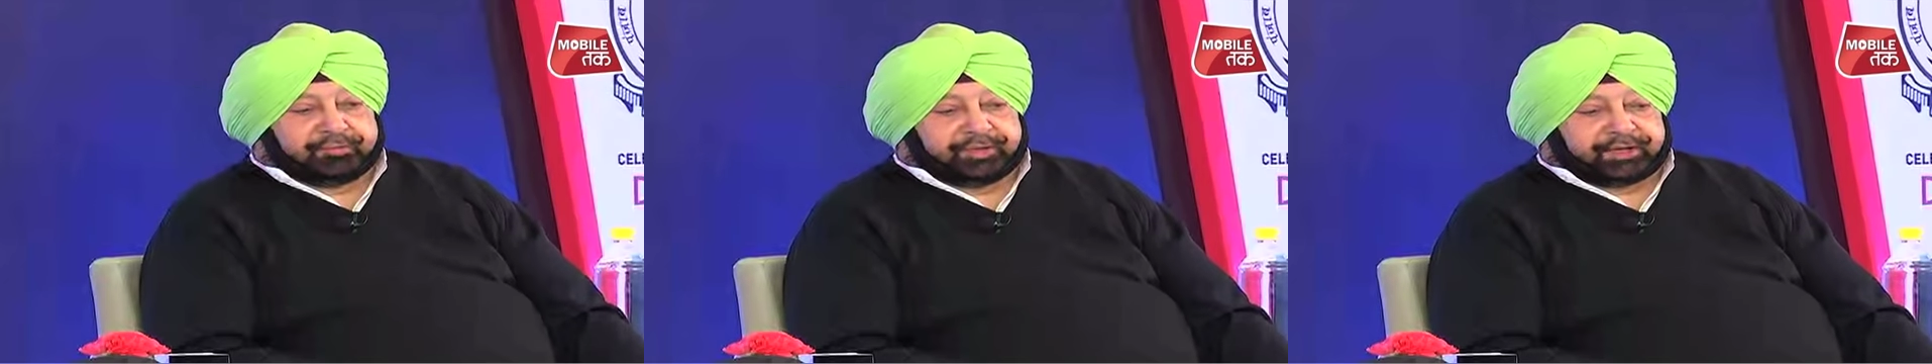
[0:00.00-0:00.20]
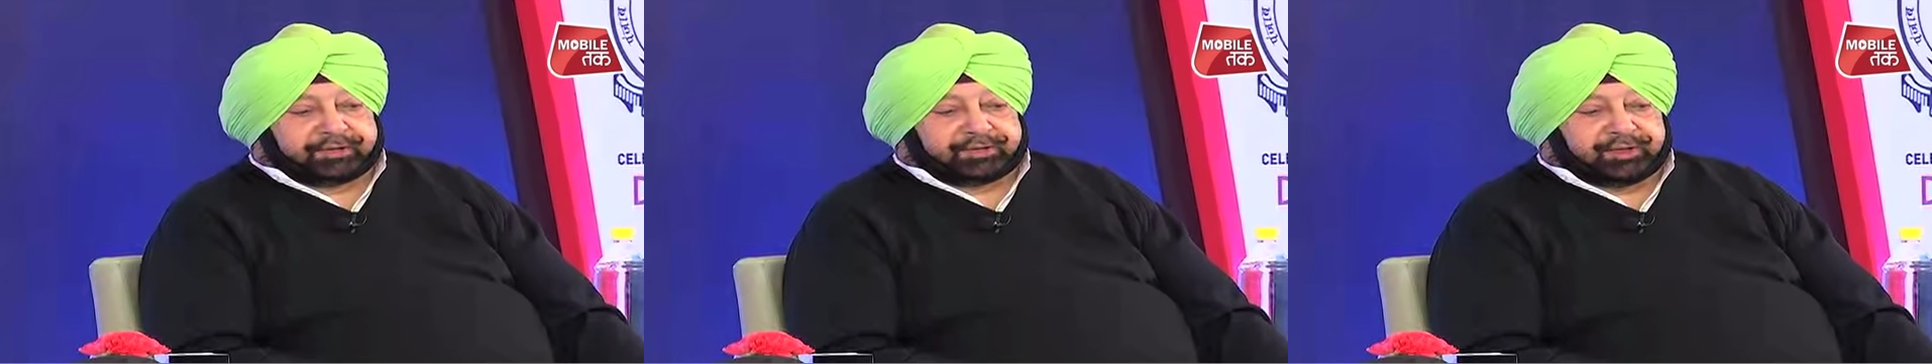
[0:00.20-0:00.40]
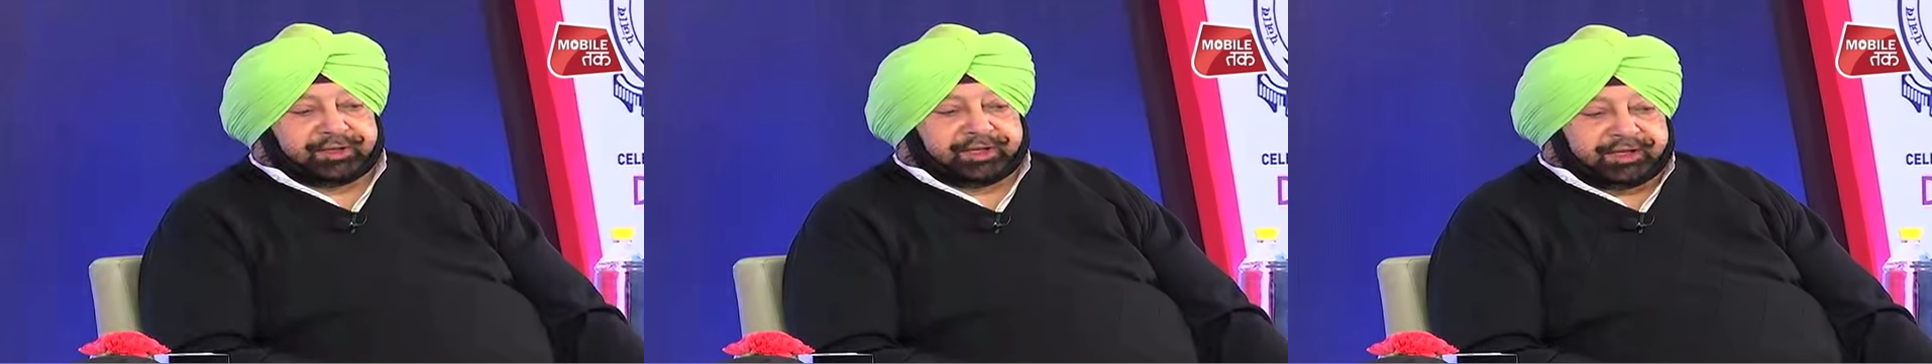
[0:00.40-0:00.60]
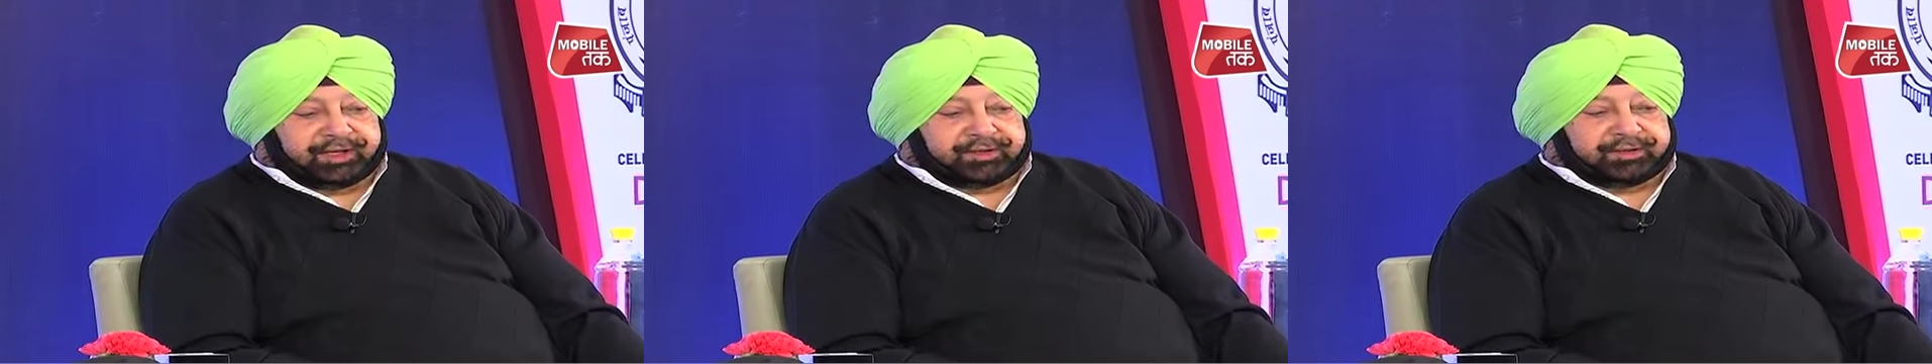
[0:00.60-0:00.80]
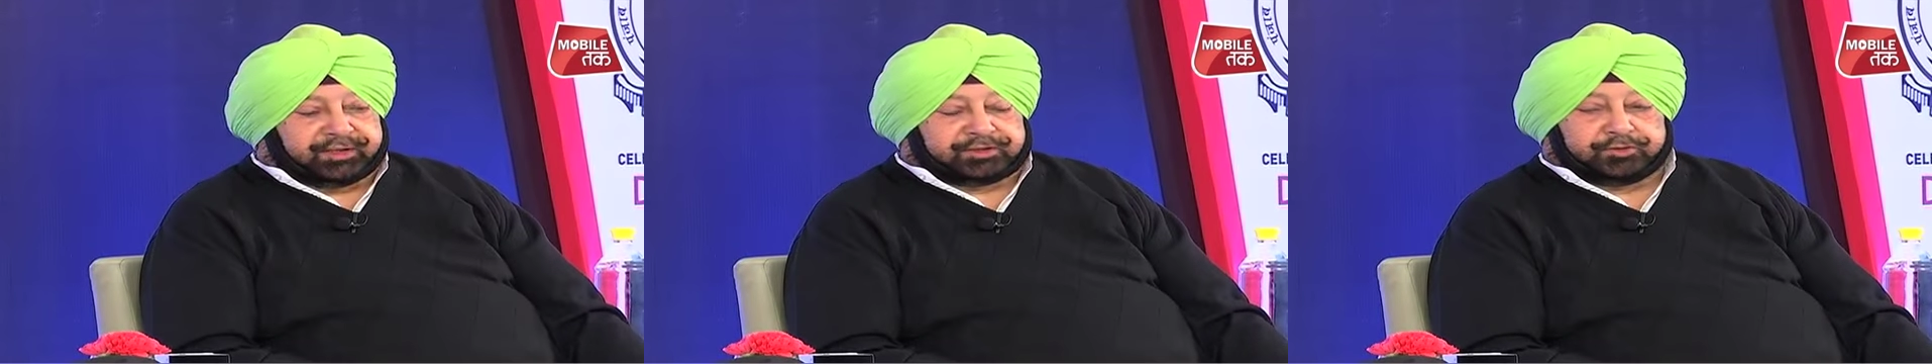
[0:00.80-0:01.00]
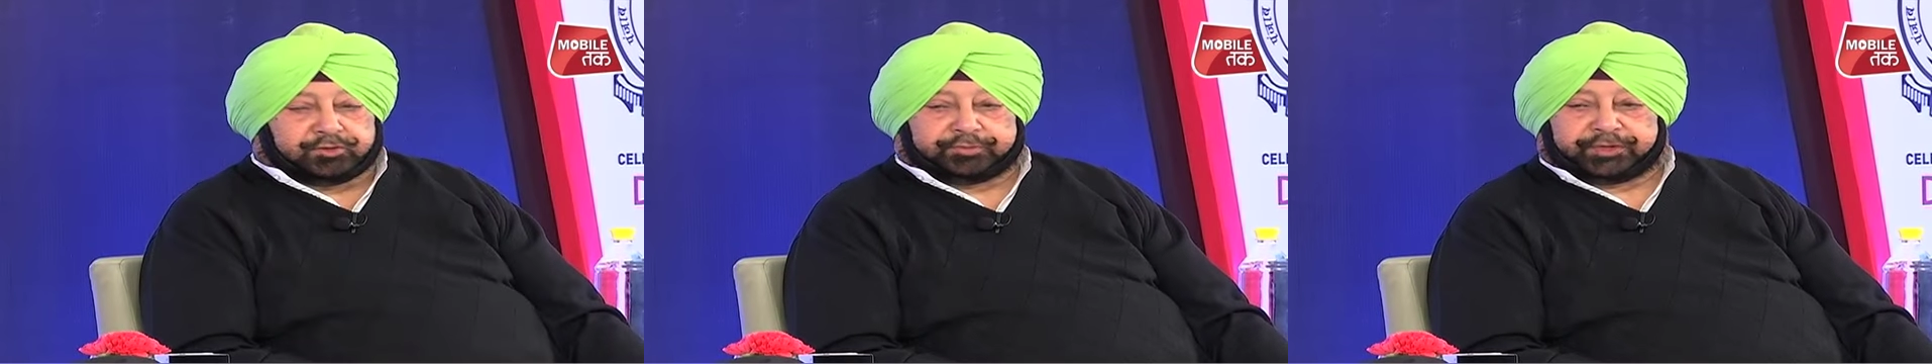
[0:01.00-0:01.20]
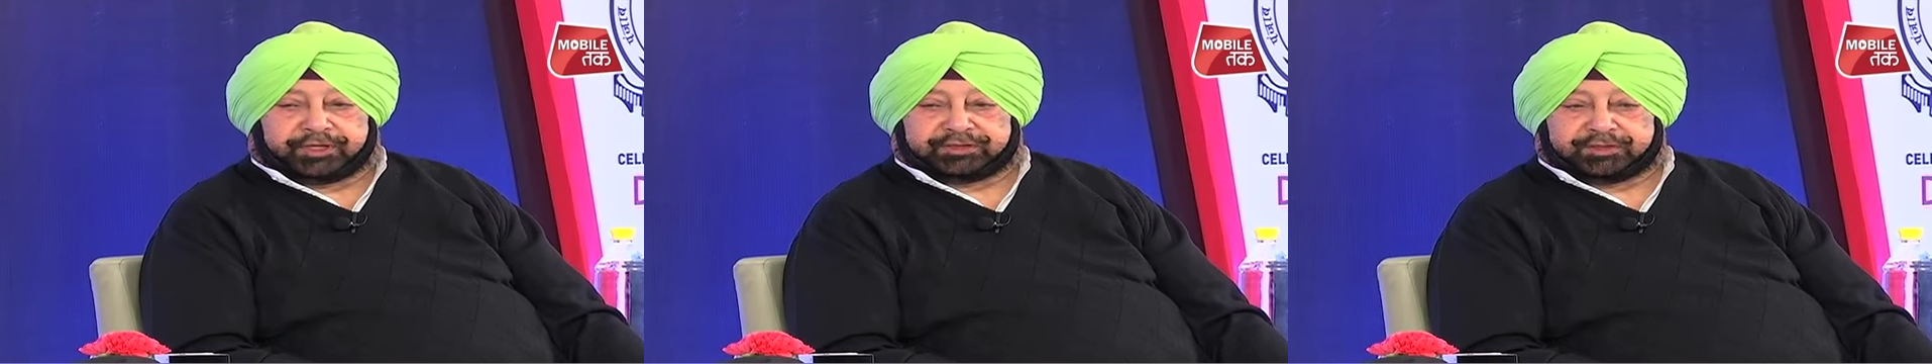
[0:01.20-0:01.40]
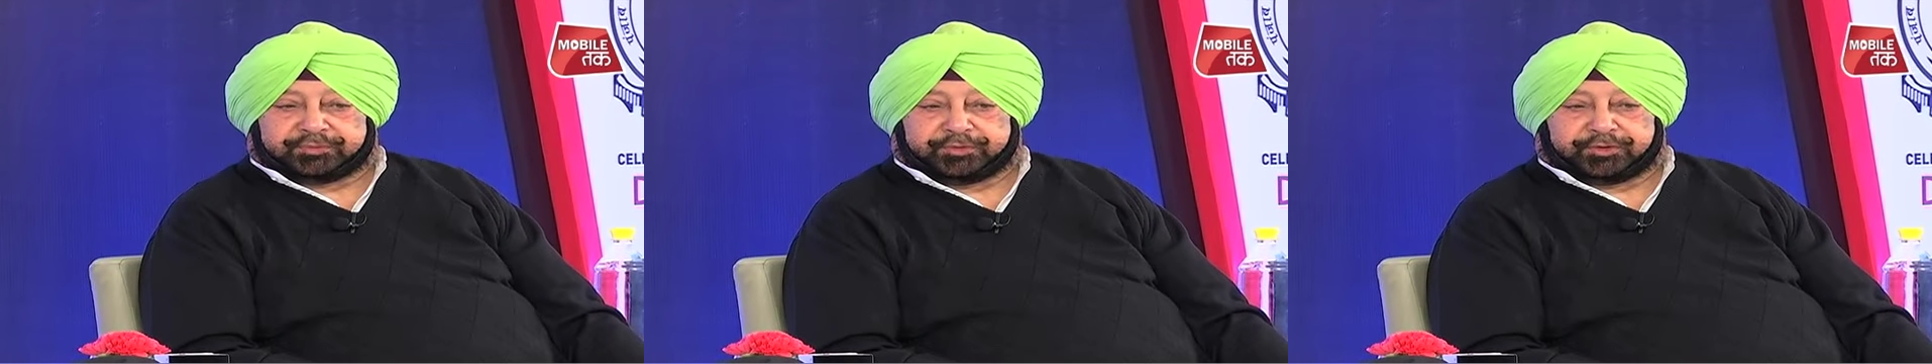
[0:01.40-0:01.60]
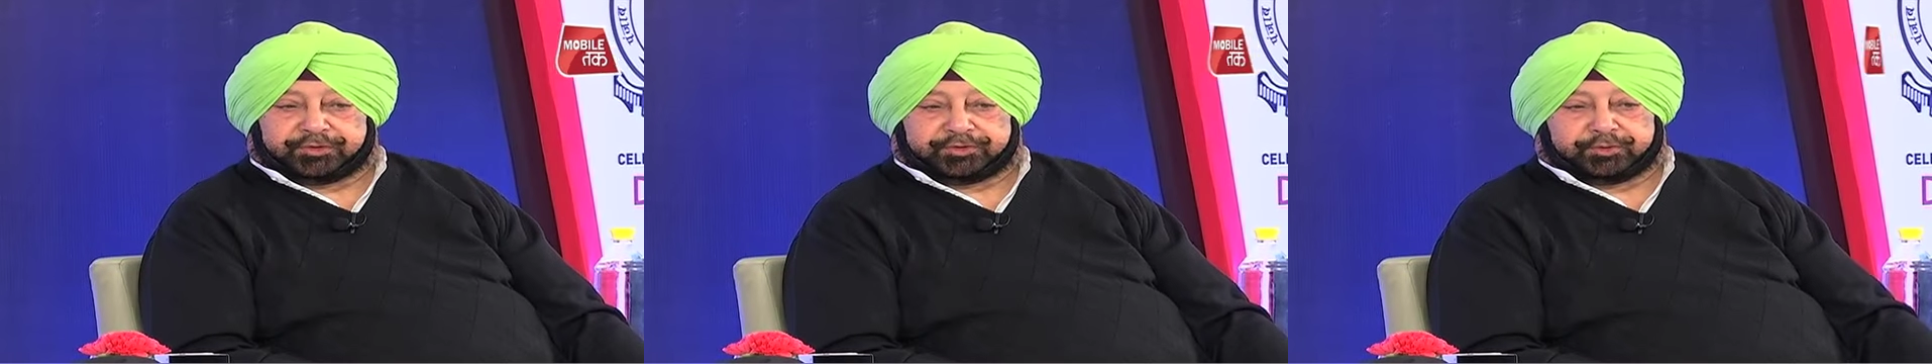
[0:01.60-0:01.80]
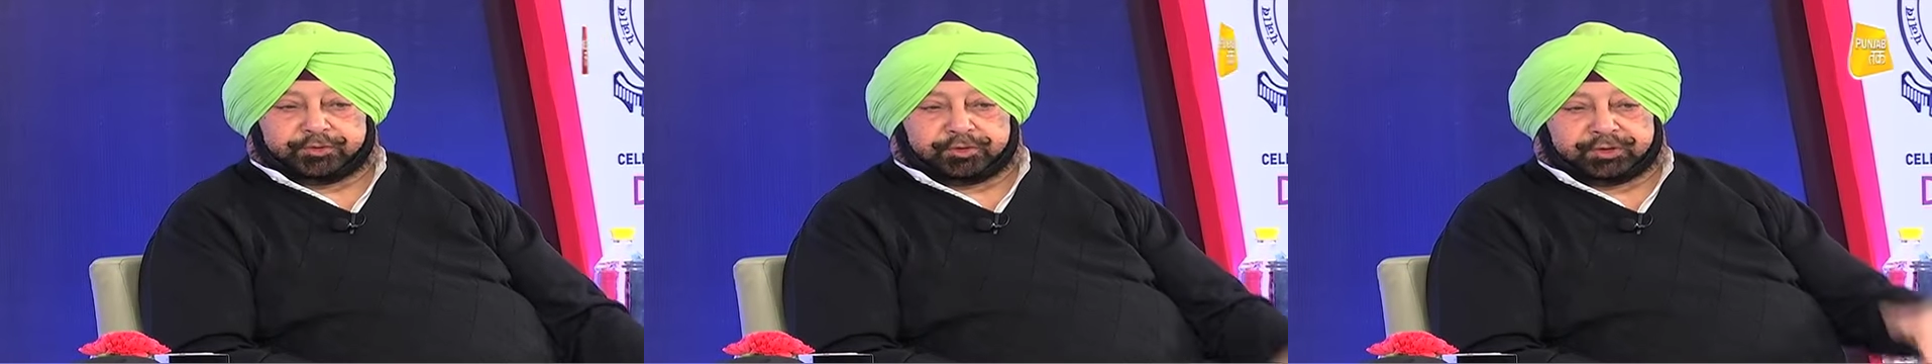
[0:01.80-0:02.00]
But again, there's no price
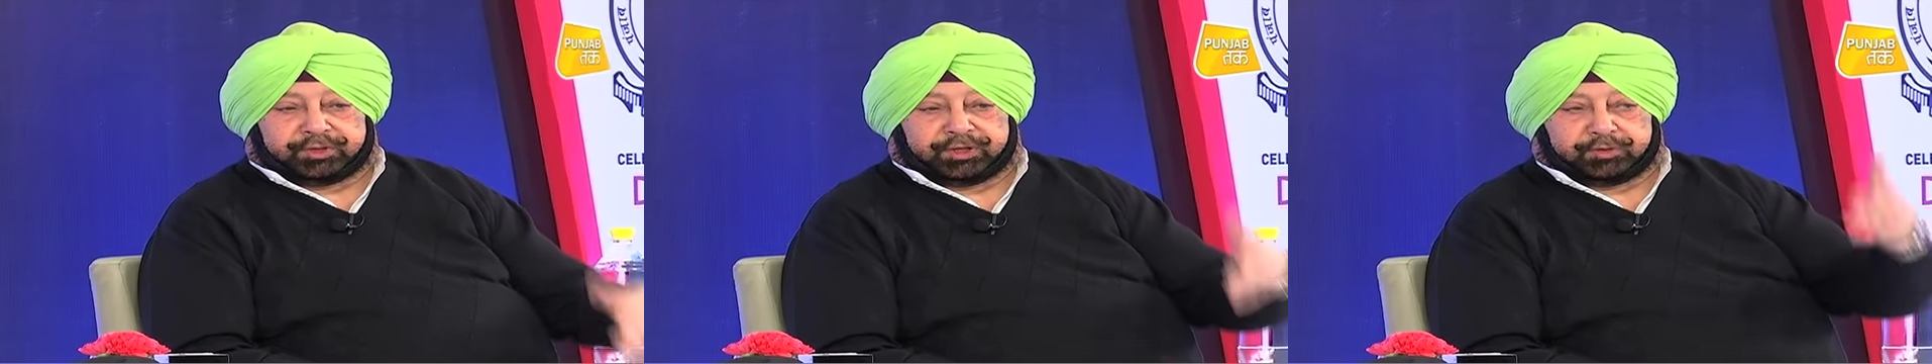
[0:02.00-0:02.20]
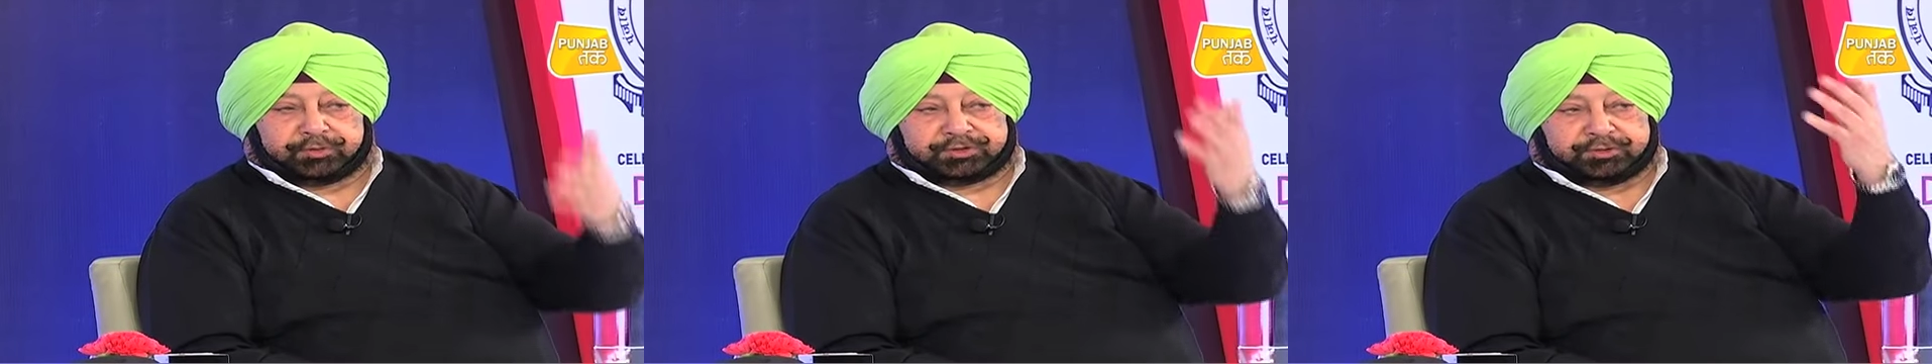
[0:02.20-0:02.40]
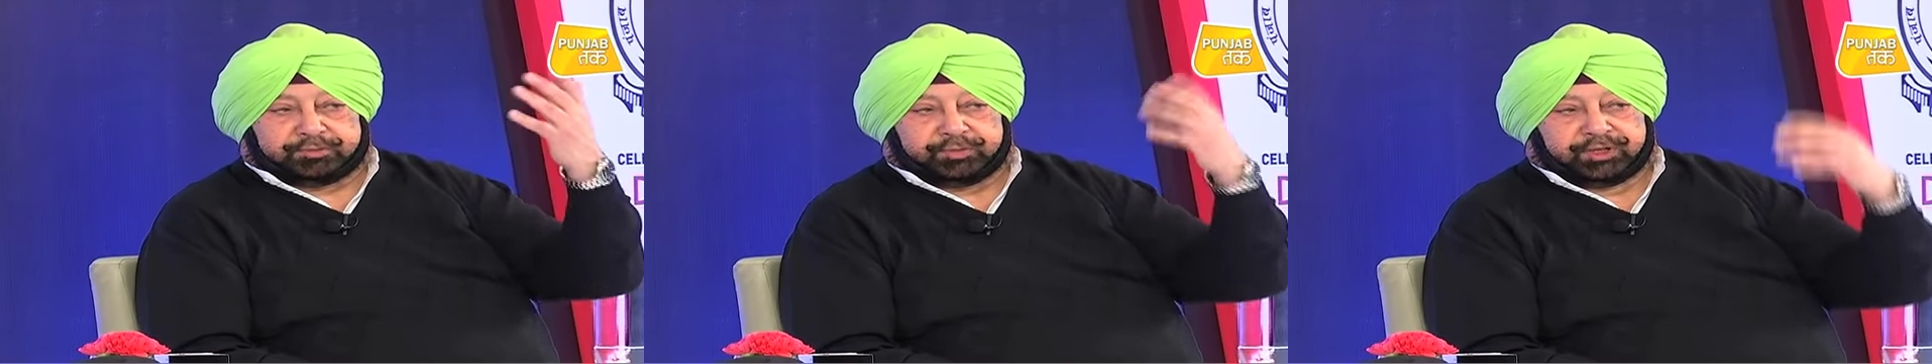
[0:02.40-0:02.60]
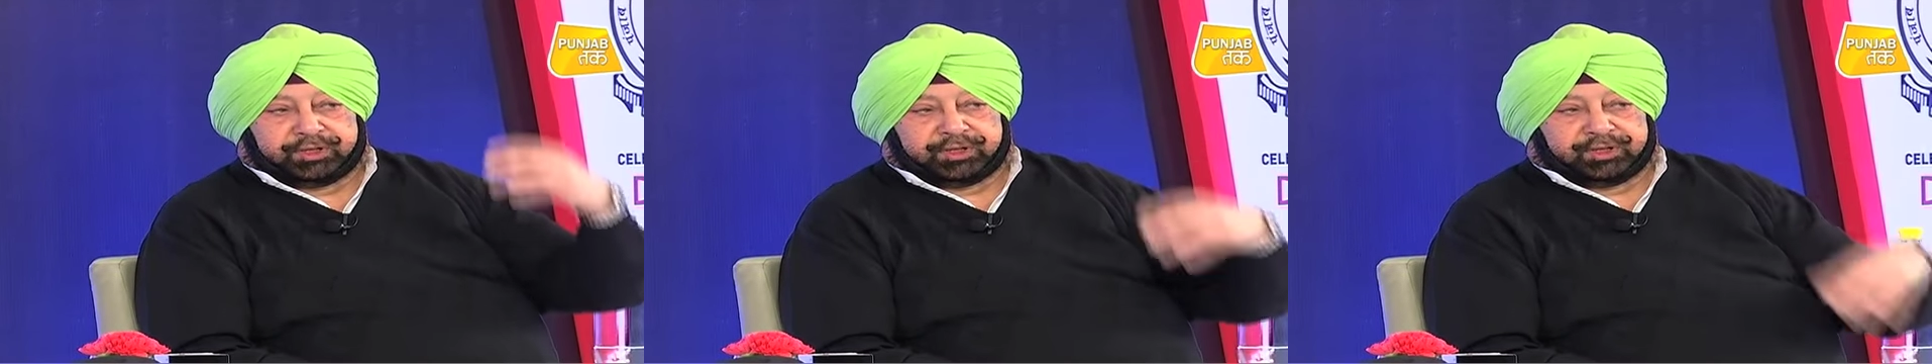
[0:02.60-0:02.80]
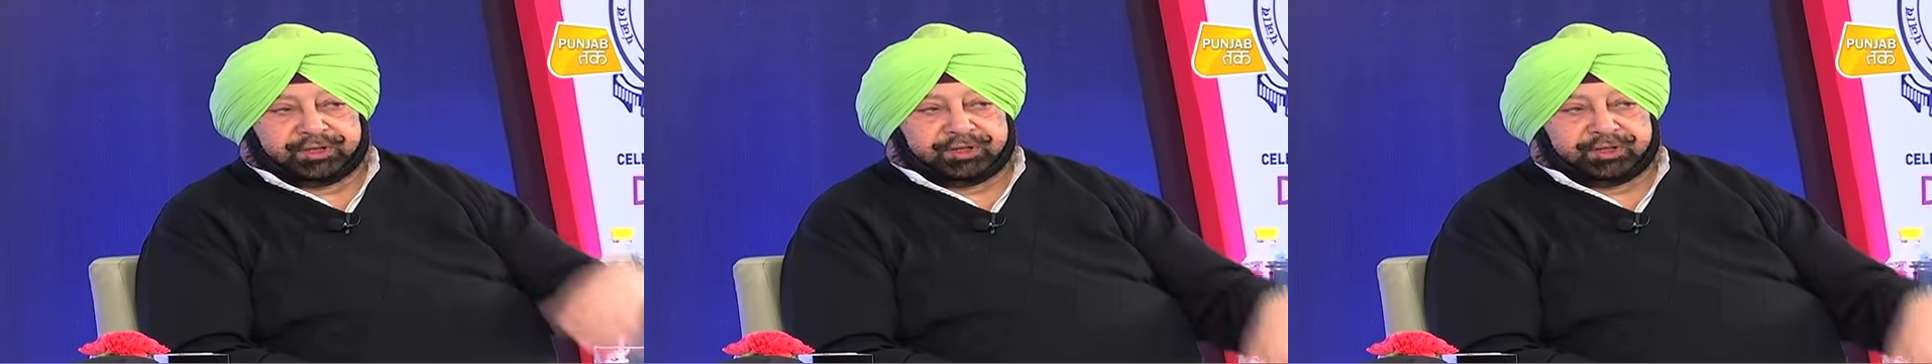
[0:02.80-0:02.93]
support. You announce an